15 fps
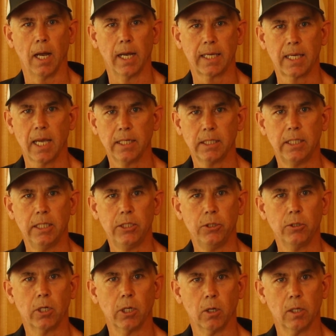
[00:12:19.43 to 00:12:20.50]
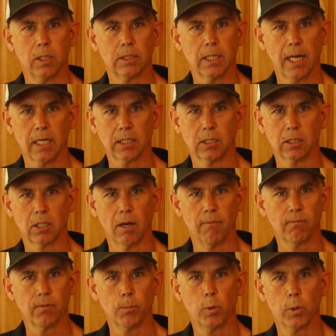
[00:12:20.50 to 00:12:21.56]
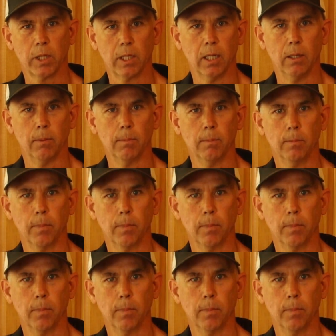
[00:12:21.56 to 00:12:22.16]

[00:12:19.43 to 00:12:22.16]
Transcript: I can't teach you courage, that has to come from within,